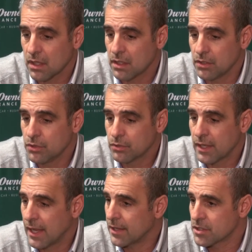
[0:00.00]
you
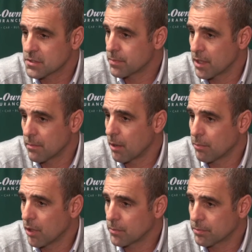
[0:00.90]
can't just be about
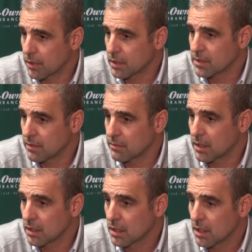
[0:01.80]
point
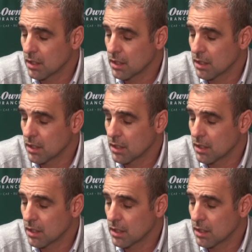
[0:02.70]
productivity